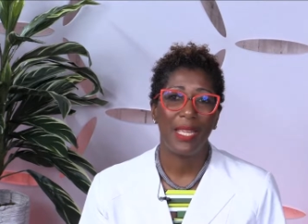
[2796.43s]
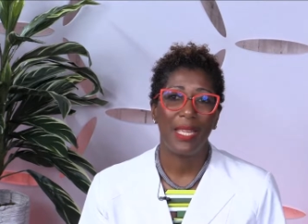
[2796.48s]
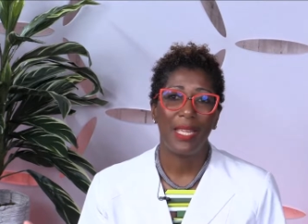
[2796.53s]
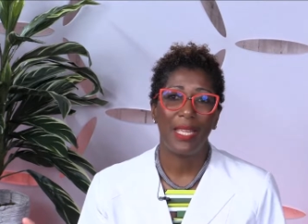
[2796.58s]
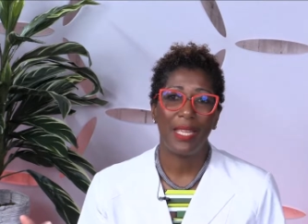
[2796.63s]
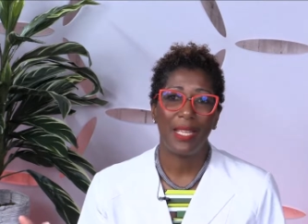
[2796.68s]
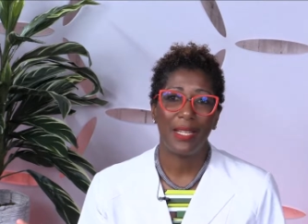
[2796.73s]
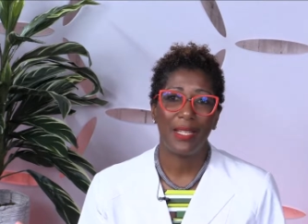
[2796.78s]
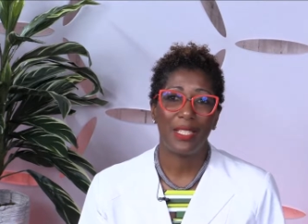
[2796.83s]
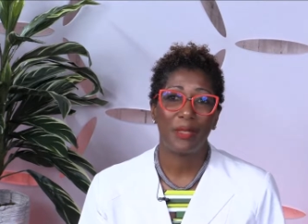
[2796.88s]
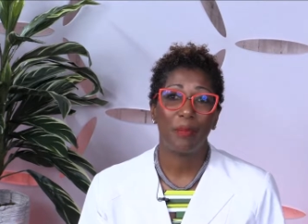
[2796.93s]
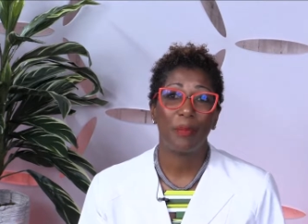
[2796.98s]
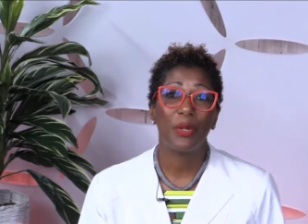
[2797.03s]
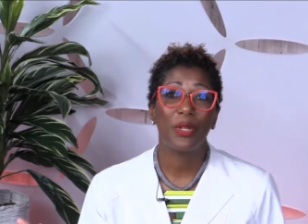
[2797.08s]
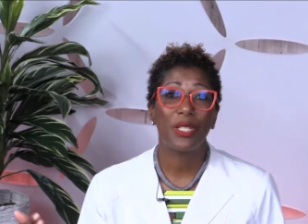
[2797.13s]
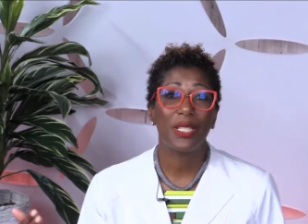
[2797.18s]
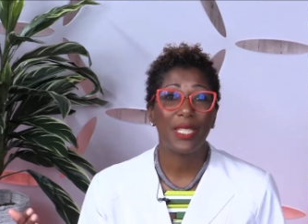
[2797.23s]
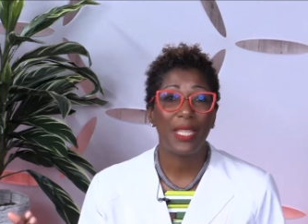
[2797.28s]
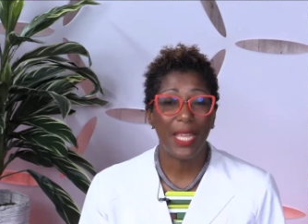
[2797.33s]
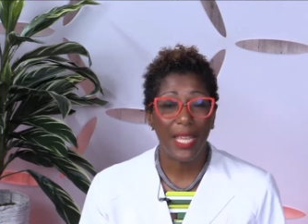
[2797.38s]
and
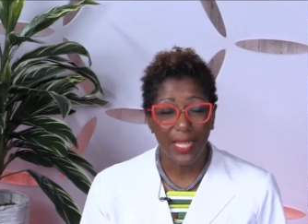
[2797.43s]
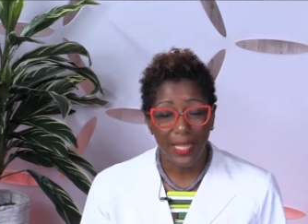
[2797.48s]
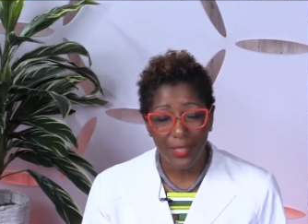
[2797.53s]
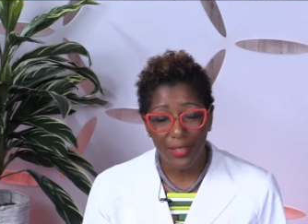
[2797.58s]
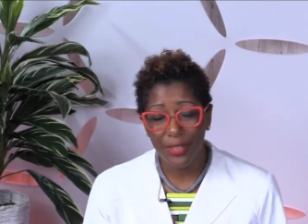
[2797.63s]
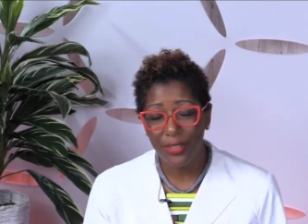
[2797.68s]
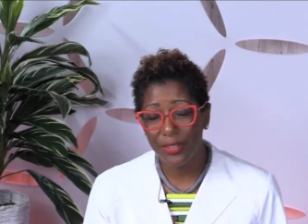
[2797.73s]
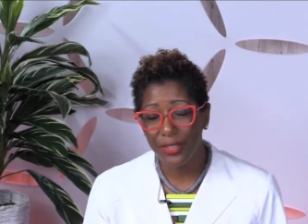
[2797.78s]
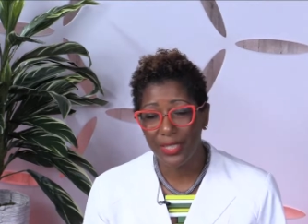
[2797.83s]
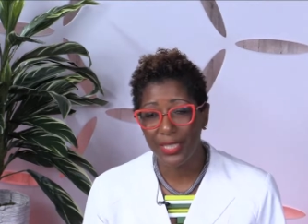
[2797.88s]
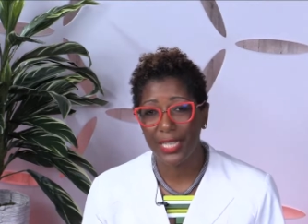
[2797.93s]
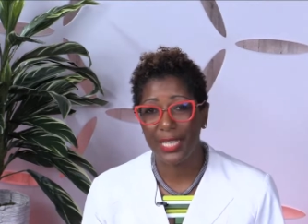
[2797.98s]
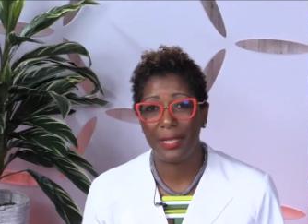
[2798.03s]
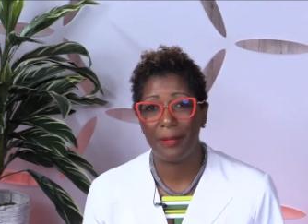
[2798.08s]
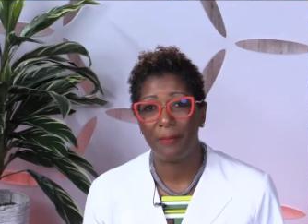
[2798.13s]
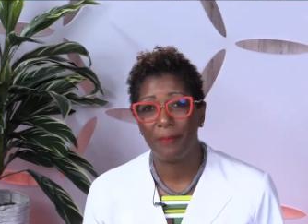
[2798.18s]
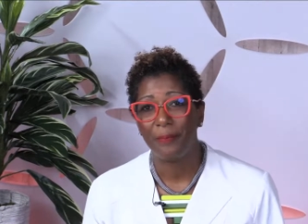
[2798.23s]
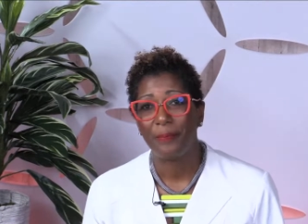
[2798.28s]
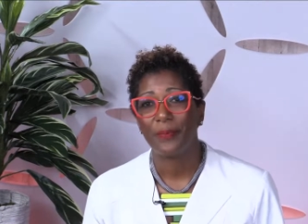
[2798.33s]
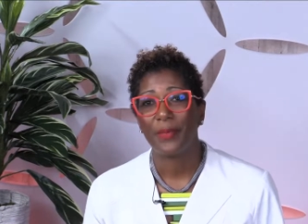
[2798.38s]
particularly
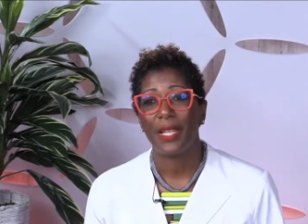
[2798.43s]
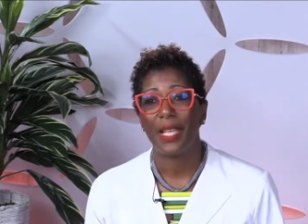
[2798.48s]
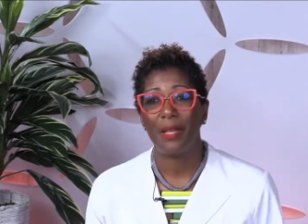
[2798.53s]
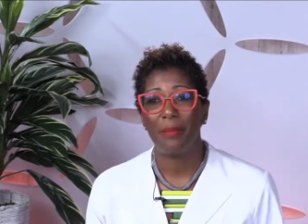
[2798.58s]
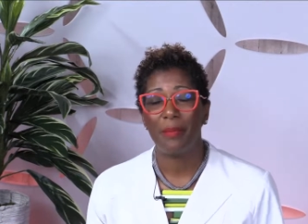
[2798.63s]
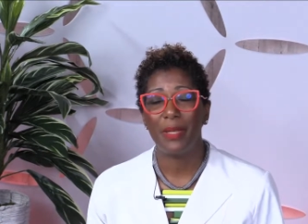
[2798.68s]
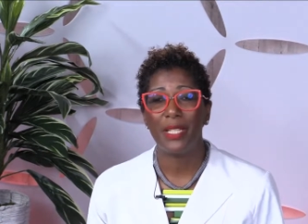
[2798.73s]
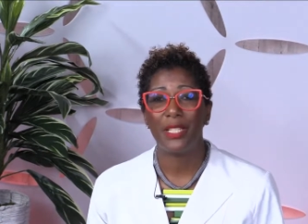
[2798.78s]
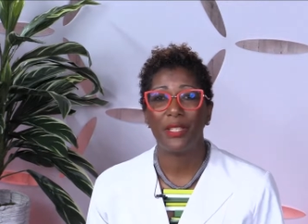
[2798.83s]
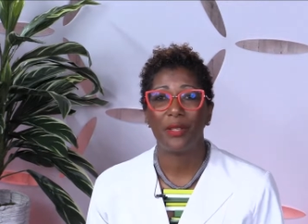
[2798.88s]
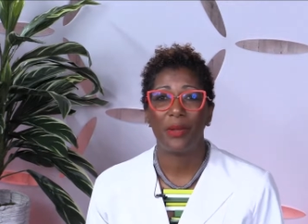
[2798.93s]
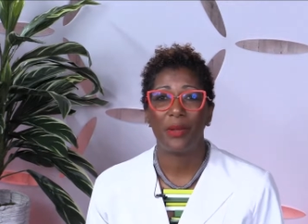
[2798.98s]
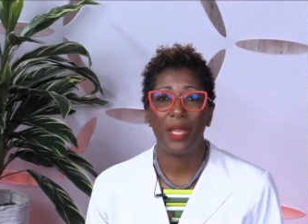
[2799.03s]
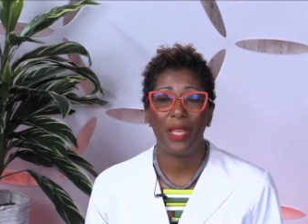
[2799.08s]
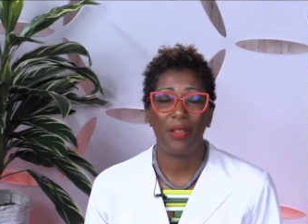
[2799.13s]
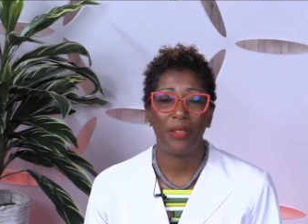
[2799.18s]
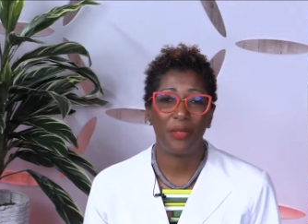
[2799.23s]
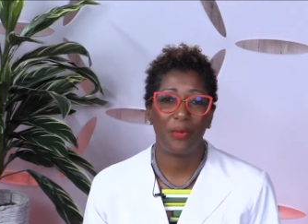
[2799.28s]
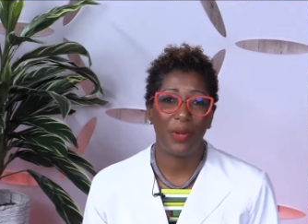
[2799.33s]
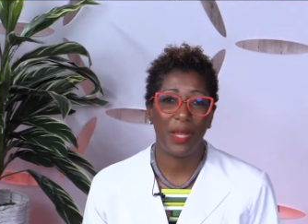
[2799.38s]
in mental
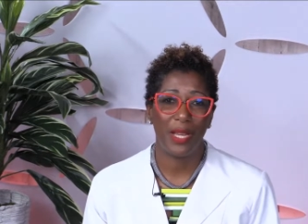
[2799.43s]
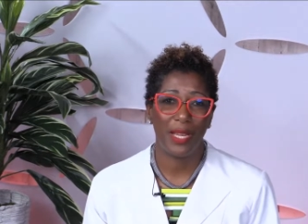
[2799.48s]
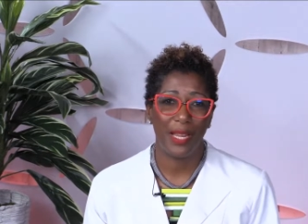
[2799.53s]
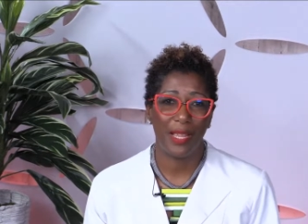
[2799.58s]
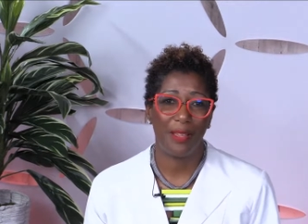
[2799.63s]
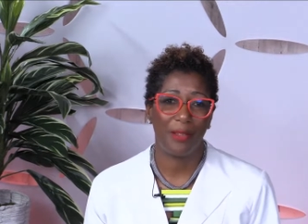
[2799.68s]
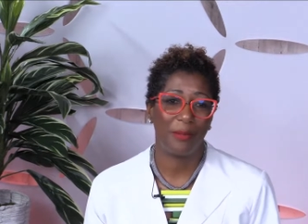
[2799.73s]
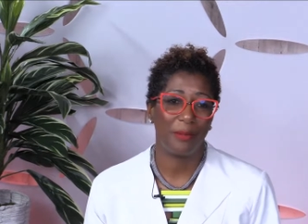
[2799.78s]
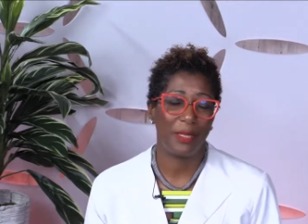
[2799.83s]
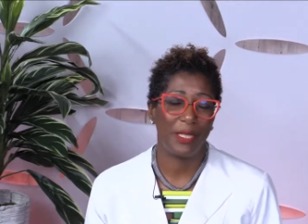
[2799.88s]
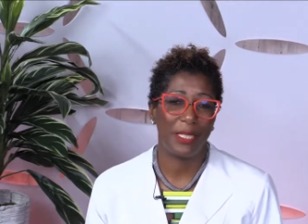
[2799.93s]
health right now.